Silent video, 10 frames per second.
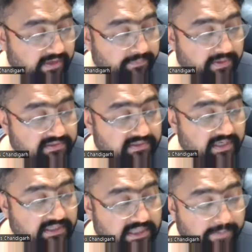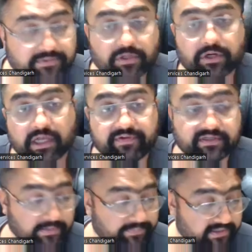when a person accepts or give
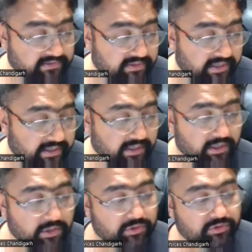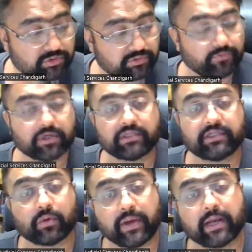acceptance, right? So what are
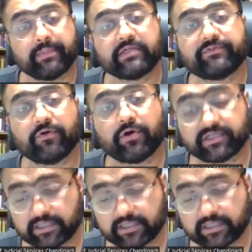the requirements for